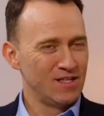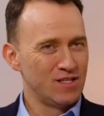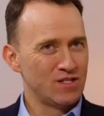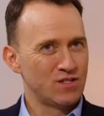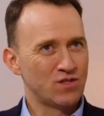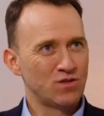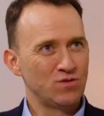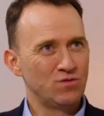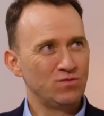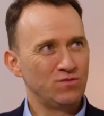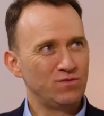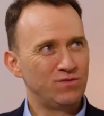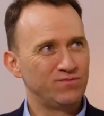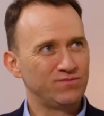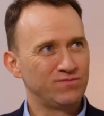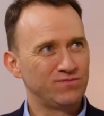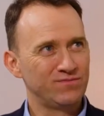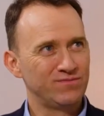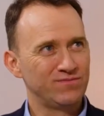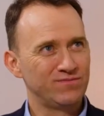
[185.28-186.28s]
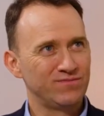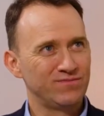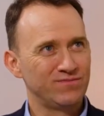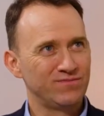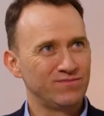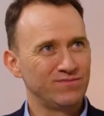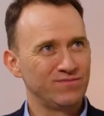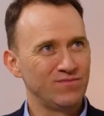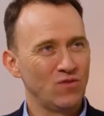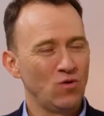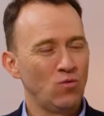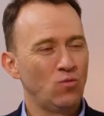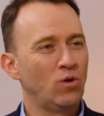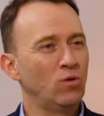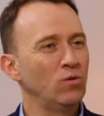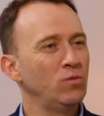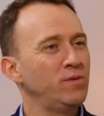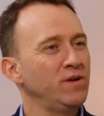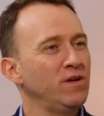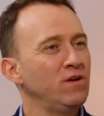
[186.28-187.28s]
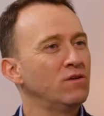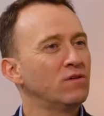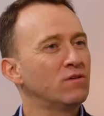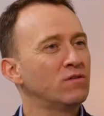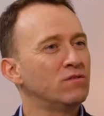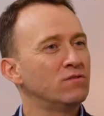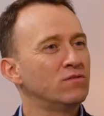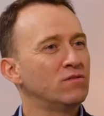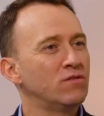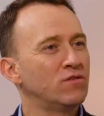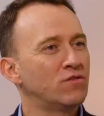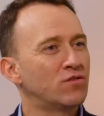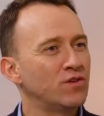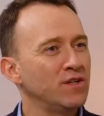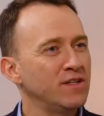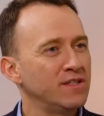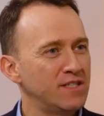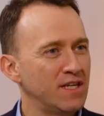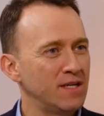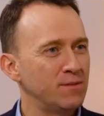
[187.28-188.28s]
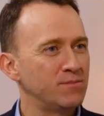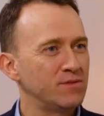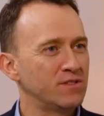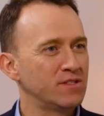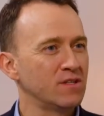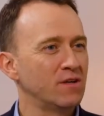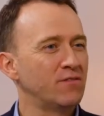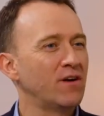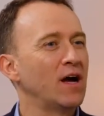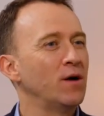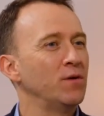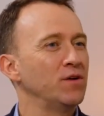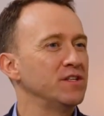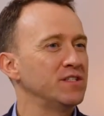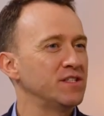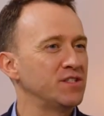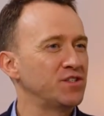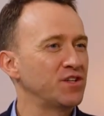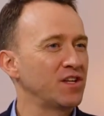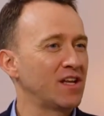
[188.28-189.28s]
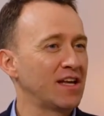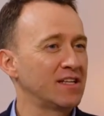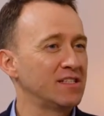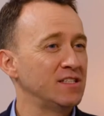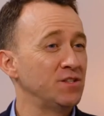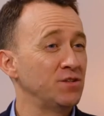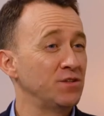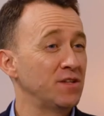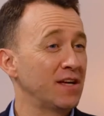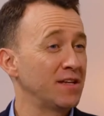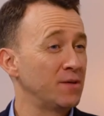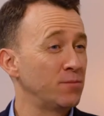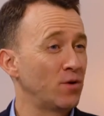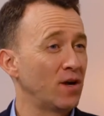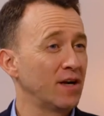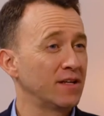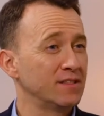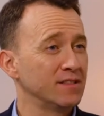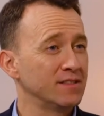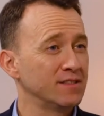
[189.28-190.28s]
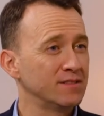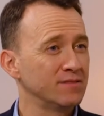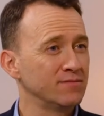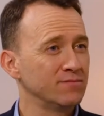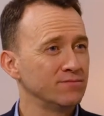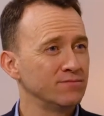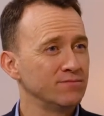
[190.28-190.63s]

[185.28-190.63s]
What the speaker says: So, what would be your three tips of how it is that you'll actually do that in practice?